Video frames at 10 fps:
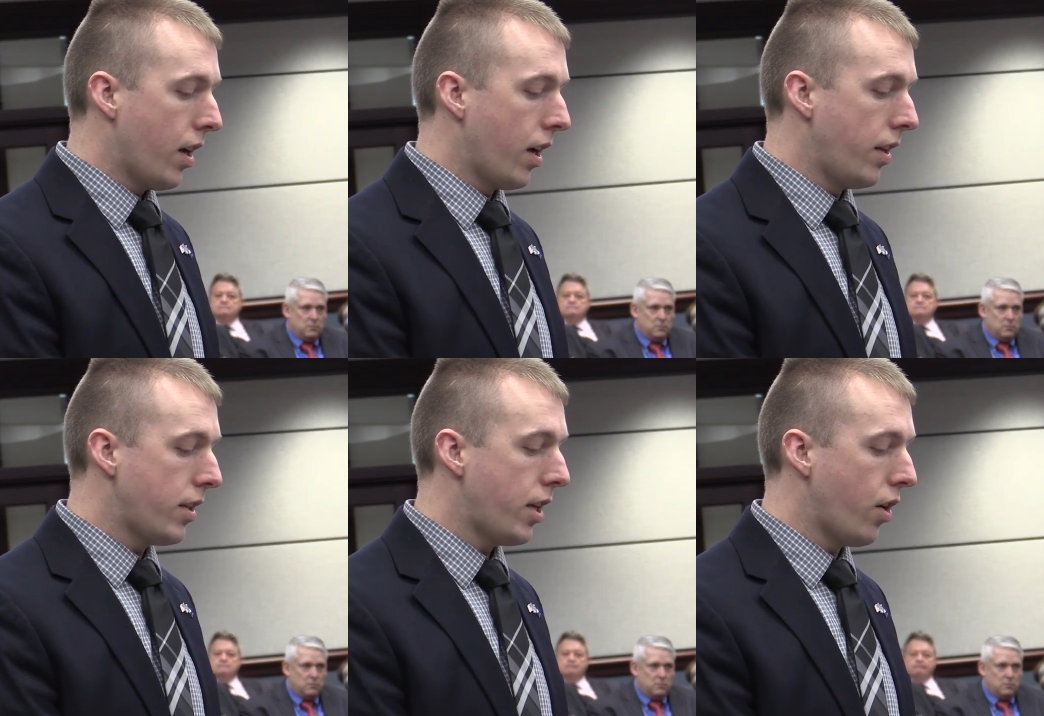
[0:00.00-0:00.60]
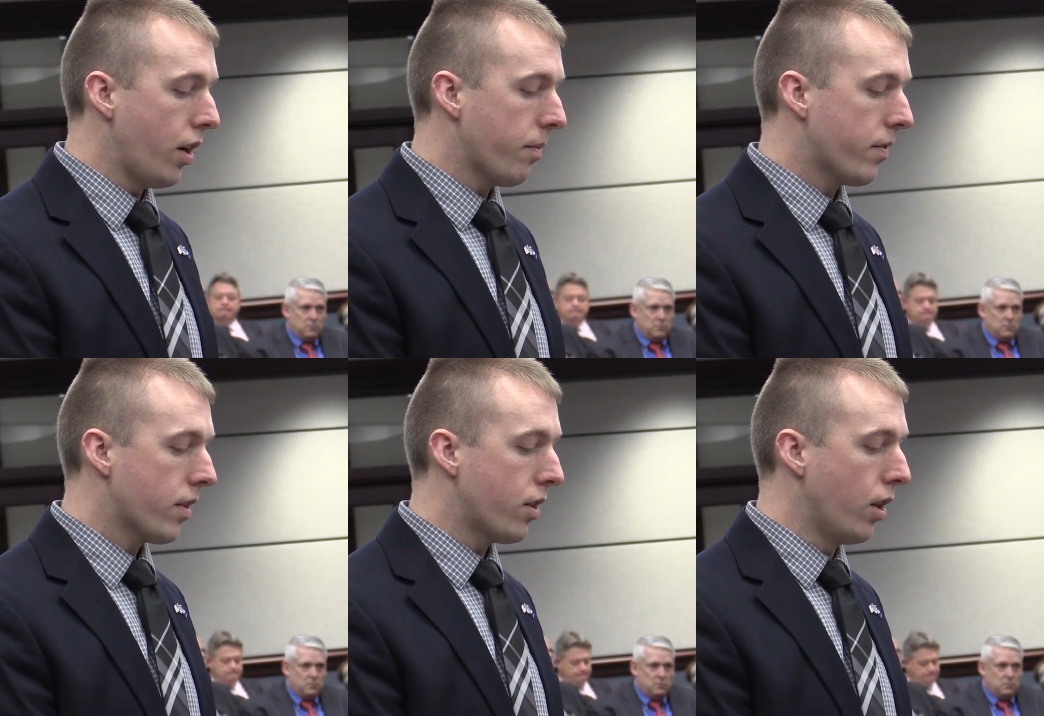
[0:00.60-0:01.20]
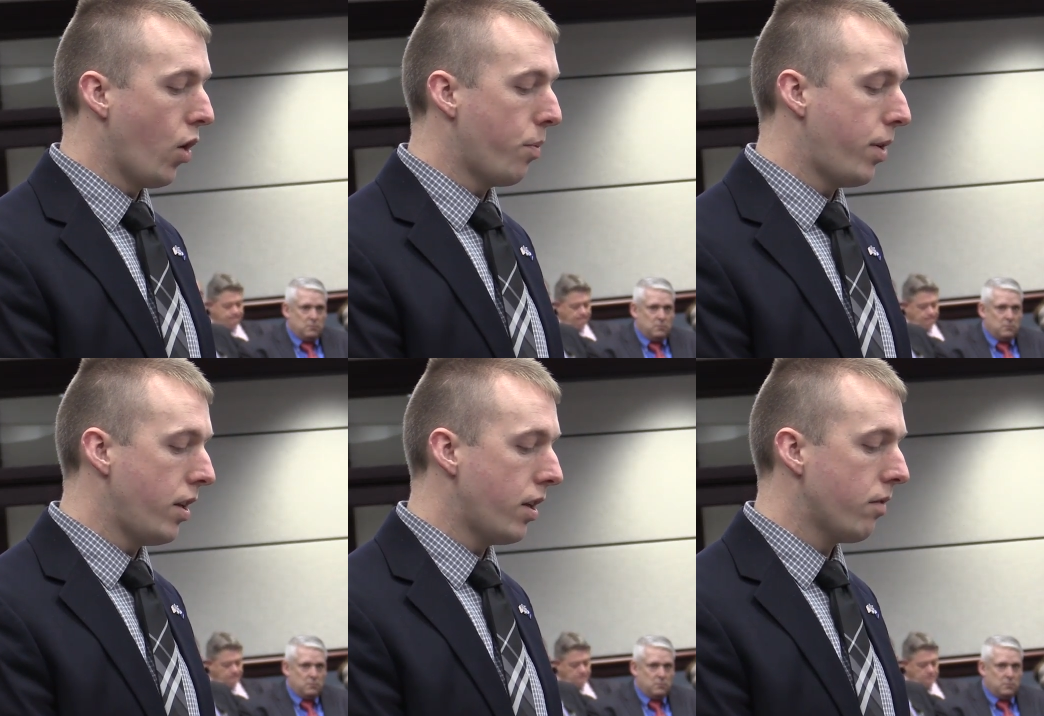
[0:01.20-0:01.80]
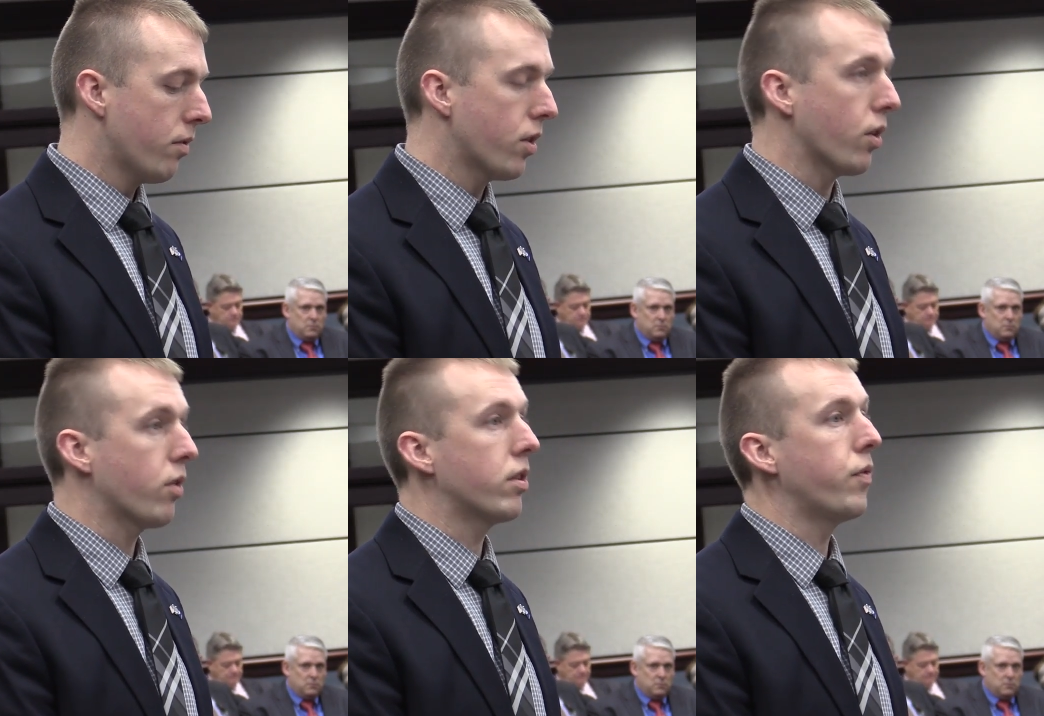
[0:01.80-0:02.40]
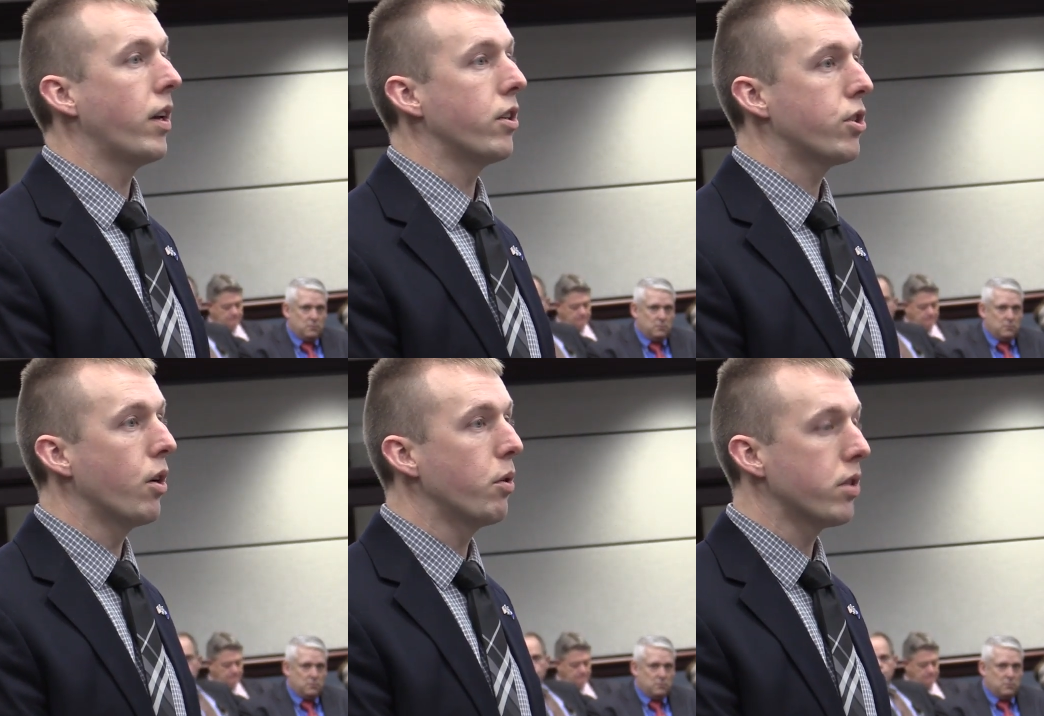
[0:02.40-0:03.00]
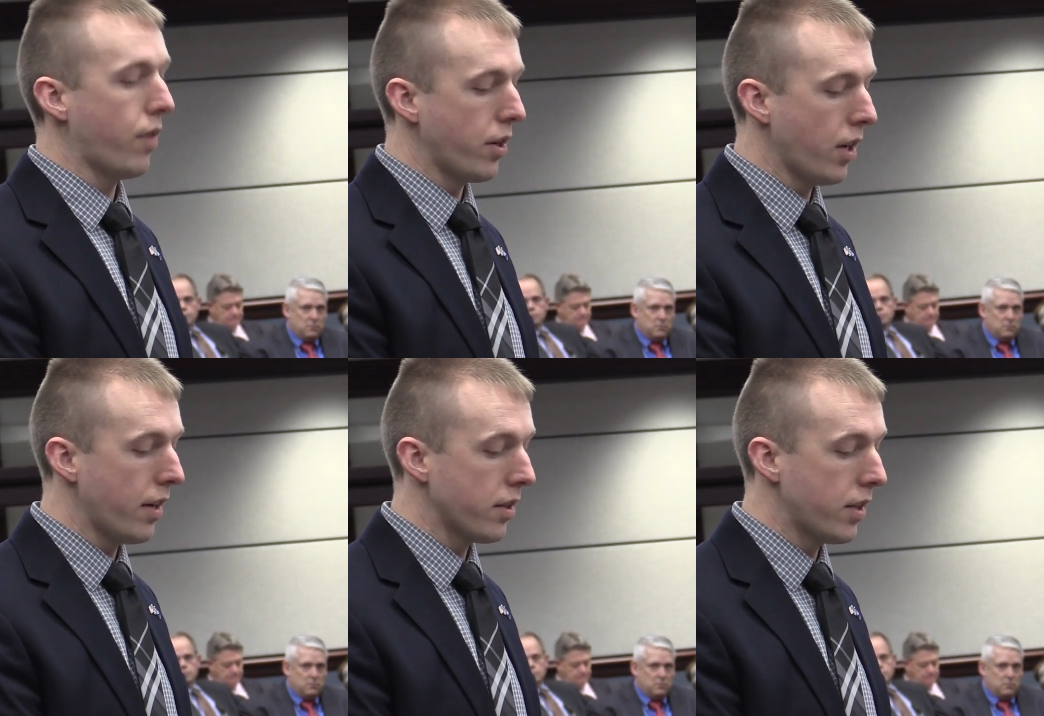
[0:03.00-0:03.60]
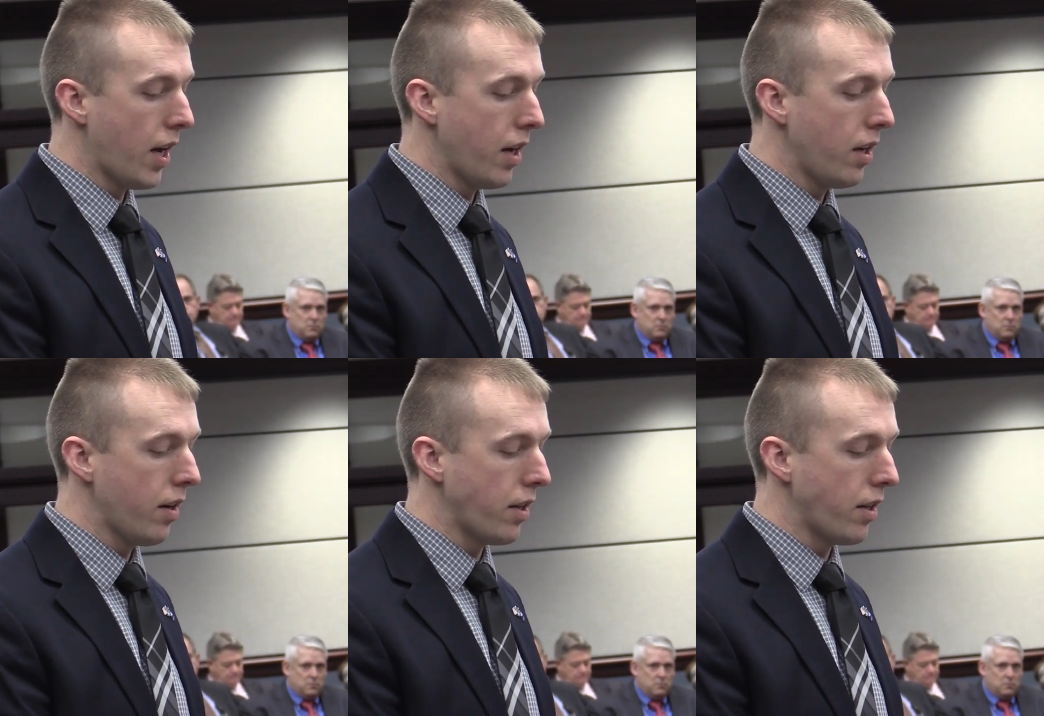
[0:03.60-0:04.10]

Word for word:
Speaker 1: Uh, in this hearing, the low opinion the defendant shows of our society